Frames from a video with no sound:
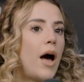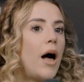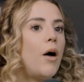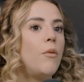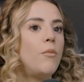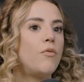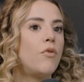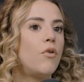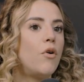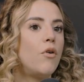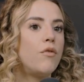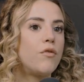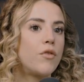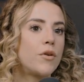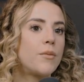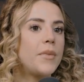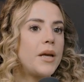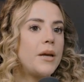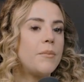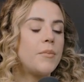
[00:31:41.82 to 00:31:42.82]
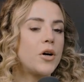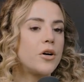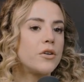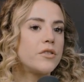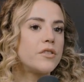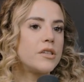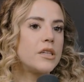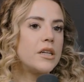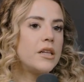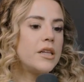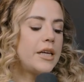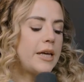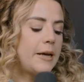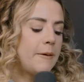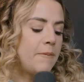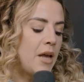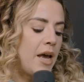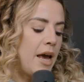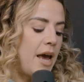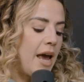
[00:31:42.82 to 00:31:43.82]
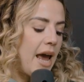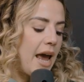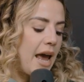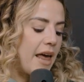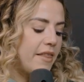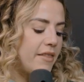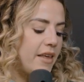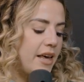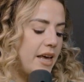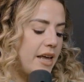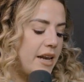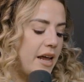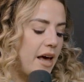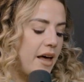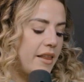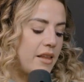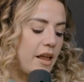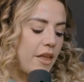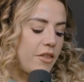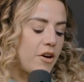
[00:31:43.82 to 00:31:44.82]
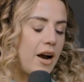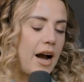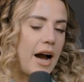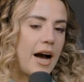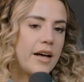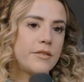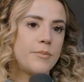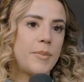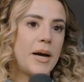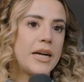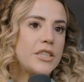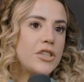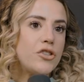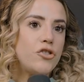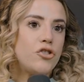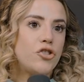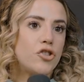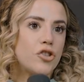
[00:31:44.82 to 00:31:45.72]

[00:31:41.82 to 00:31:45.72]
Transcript: helpful for me personally. And then another aspect is